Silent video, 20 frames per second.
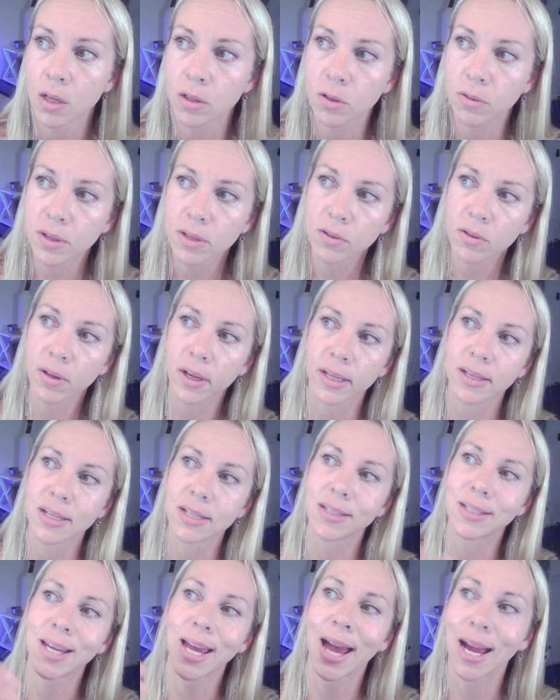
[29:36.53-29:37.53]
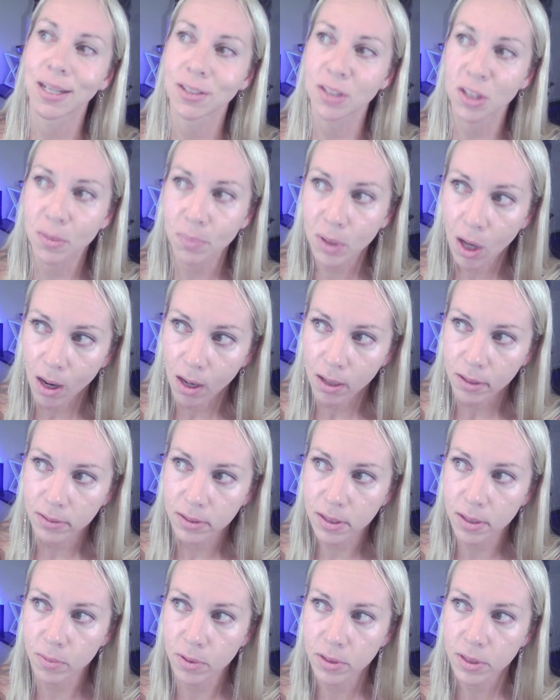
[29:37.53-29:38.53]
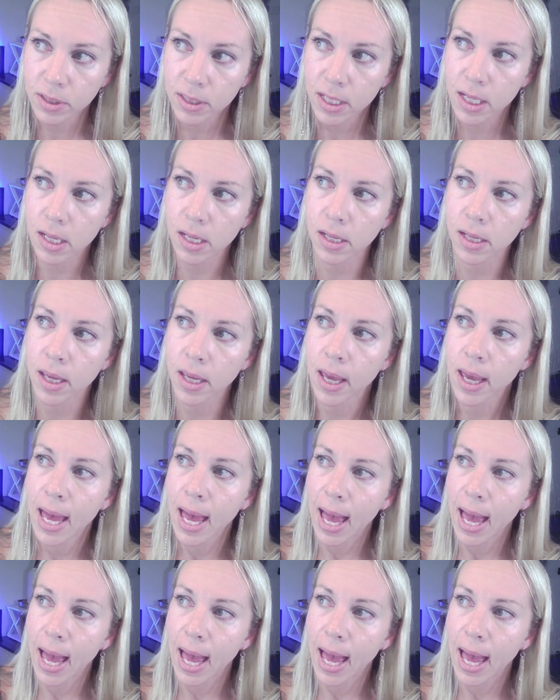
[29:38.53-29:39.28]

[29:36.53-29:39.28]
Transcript: So these are like these catch-up costs that we're seeing,